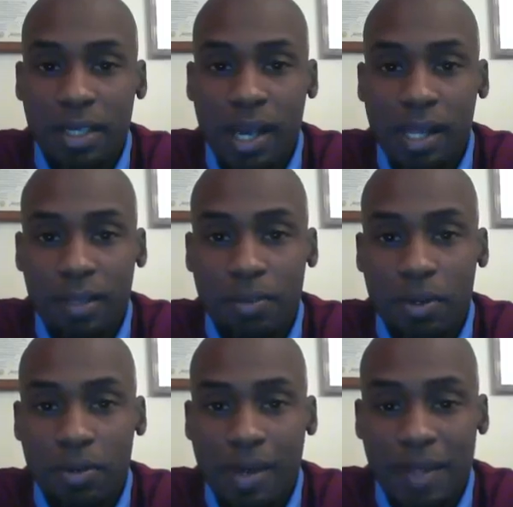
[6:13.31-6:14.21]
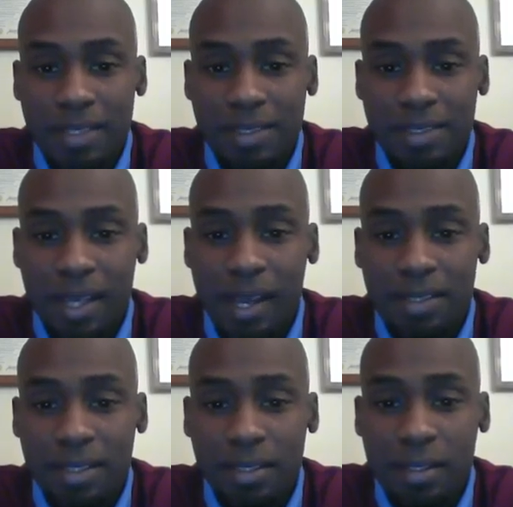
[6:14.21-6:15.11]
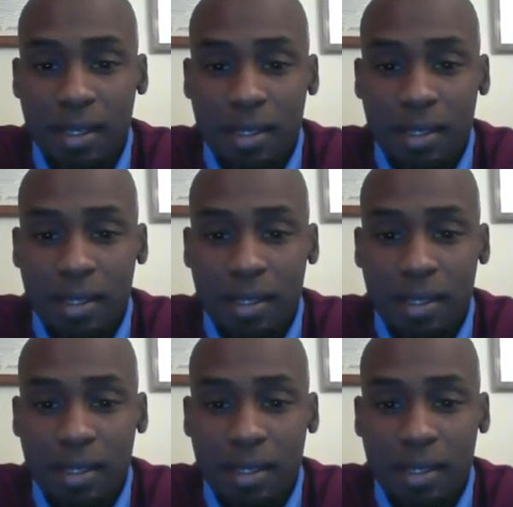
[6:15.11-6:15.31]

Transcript: ungodly program that's designed to